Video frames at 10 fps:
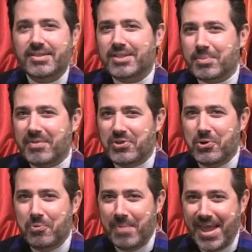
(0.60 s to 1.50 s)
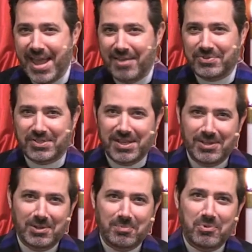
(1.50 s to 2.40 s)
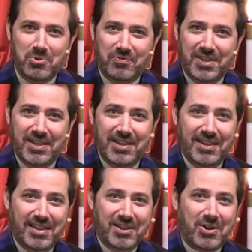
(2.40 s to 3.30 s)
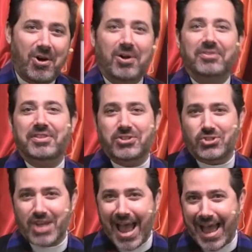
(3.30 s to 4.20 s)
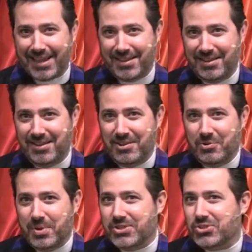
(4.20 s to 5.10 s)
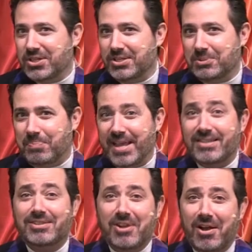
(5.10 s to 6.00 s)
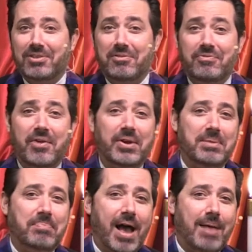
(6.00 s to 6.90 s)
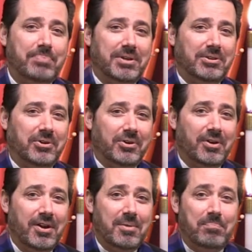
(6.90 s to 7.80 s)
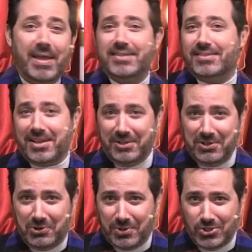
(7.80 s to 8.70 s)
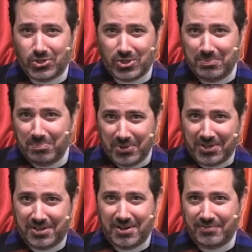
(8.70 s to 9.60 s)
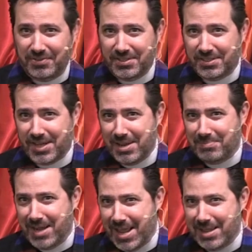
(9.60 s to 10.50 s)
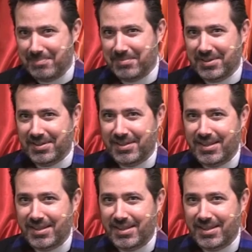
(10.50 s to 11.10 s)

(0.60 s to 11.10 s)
Some of you may have seen the movie called The Shack, which is based on the very popular, best-selling Christian book of the same name.